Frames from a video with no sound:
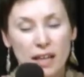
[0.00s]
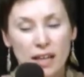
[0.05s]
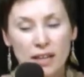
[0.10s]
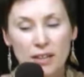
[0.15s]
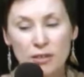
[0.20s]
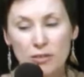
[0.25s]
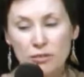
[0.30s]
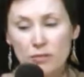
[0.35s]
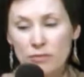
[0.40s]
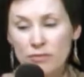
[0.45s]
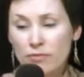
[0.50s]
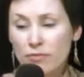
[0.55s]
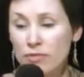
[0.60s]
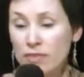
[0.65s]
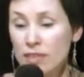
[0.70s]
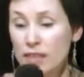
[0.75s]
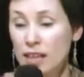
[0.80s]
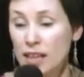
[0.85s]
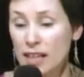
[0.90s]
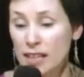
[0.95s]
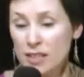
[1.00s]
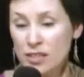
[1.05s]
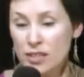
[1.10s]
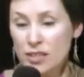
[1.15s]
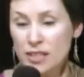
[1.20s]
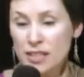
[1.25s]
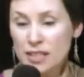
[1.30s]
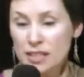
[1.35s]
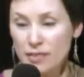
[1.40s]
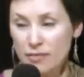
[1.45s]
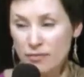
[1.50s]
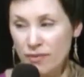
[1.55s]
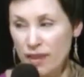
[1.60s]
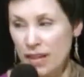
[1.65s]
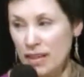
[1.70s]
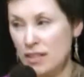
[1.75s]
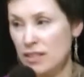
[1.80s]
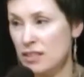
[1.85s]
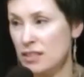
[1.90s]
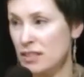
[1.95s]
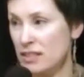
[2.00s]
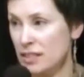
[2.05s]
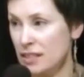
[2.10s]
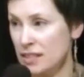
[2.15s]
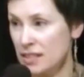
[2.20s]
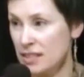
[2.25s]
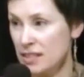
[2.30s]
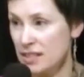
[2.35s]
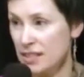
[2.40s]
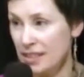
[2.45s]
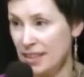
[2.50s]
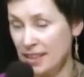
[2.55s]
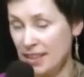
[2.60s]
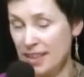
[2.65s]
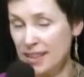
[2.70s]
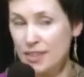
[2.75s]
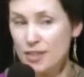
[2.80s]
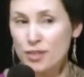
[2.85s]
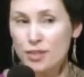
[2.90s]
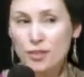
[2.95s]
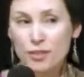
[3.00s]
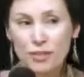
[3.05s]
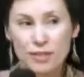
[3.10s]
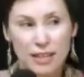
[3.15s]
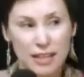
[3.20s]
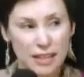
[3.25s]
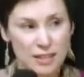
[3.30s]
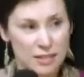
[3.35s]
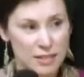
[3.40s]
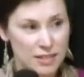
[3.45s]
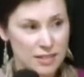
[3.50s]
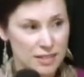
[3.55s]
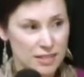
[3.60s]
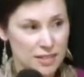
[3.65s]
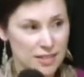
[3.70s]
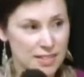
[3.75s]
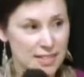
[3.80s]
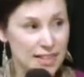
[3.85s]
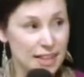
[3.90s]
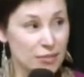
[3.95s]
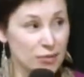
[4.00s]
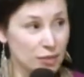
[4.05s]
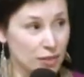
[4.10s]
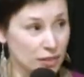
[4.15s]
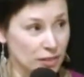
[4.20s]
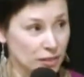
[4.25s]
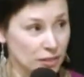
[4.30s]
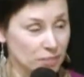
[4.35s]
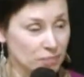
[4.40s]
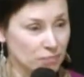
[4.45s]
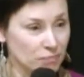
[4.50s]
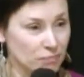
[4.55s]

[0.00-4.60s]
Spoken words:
And on actually St. Valentine's Day, 2007,